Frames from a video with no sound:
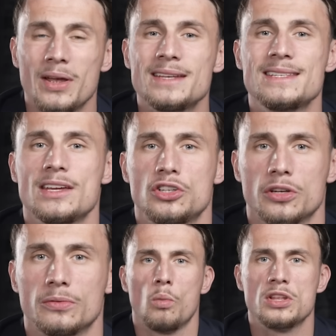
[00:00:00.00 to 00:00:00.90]
here's the
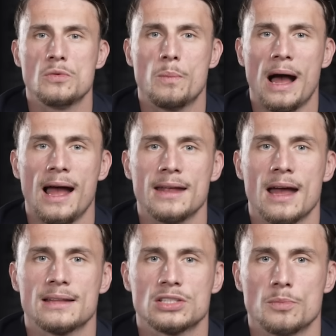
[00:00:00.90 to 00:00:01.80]
issue. When you buy
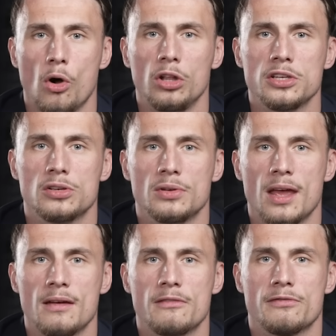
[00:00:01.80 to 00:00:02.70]
a smaller
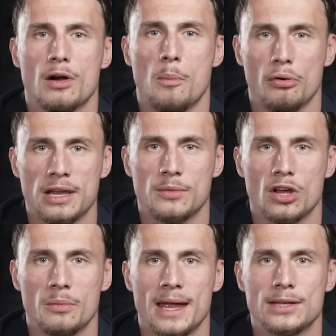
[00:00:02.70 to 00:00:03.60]
unit for a
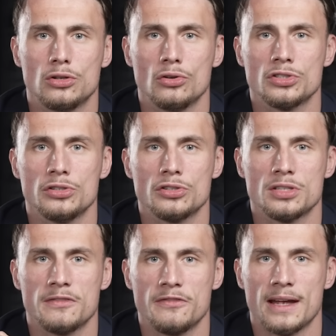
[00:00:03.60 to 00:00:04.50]
premium, it doesn't just
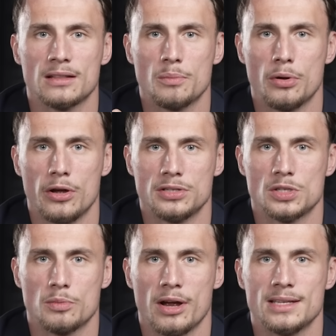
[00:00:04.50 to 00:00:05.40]
affect the purchase
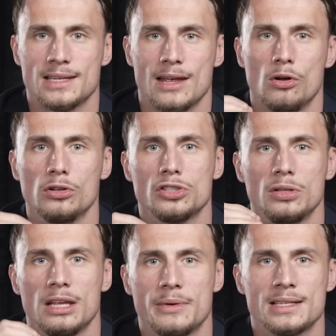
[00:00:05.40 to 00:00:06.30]
price, it also
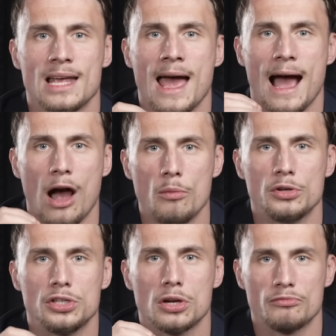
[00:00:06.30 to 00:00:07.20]
limits how
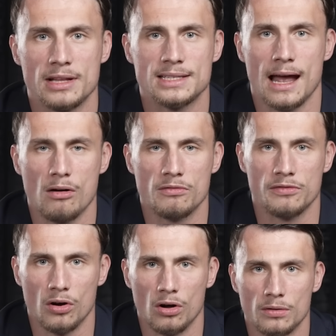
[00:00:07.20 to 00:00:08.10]
much you can rent it out
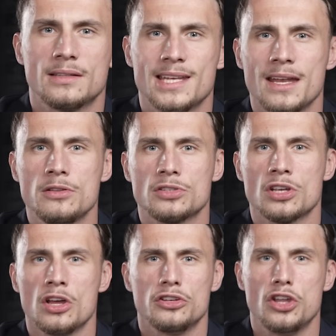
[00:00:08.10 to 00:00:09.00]
for. Tenants
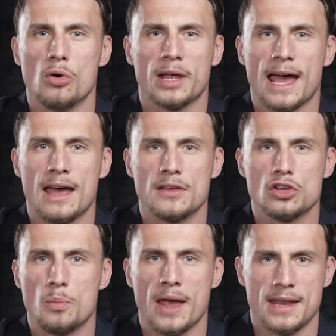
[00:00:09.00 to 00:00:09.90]
don't care that
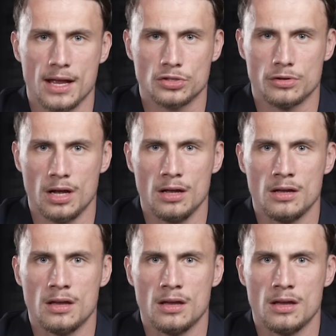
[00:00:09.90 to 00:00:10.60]
you paid extra.